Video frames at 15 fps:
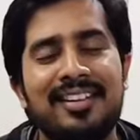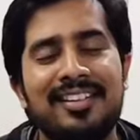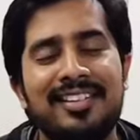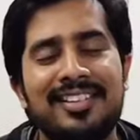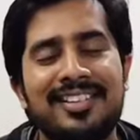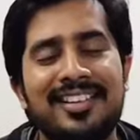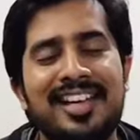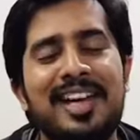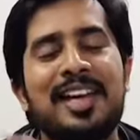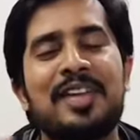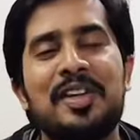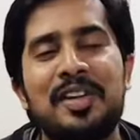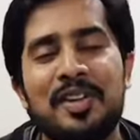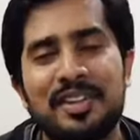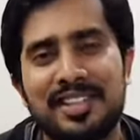selling
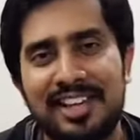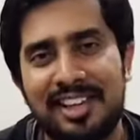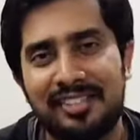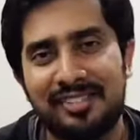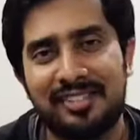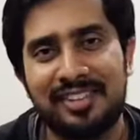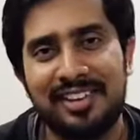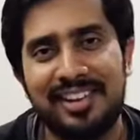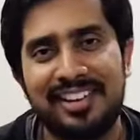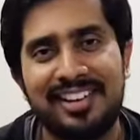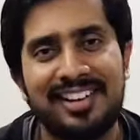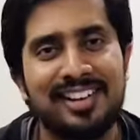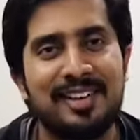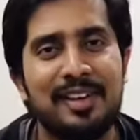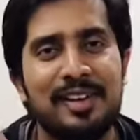yourself
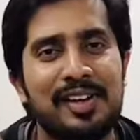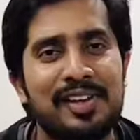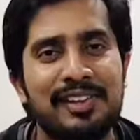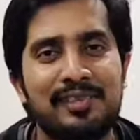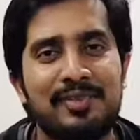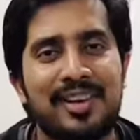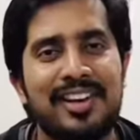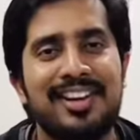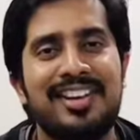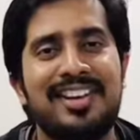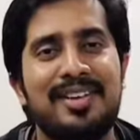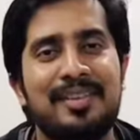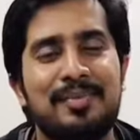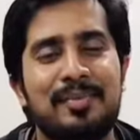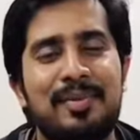in very
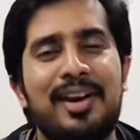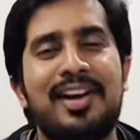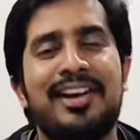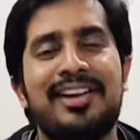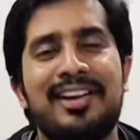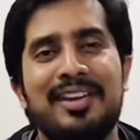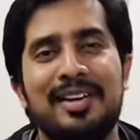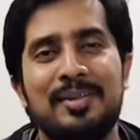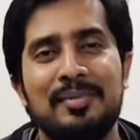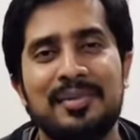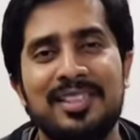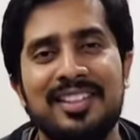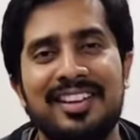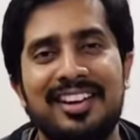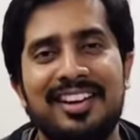plain terms,
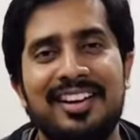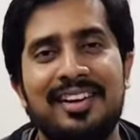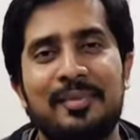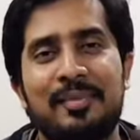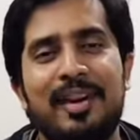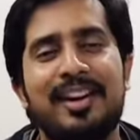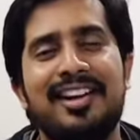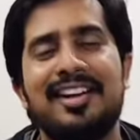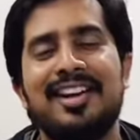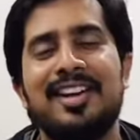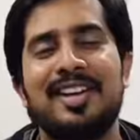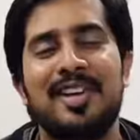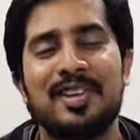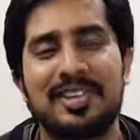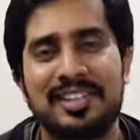marketing
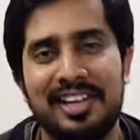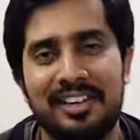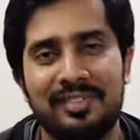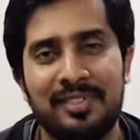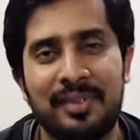yourself.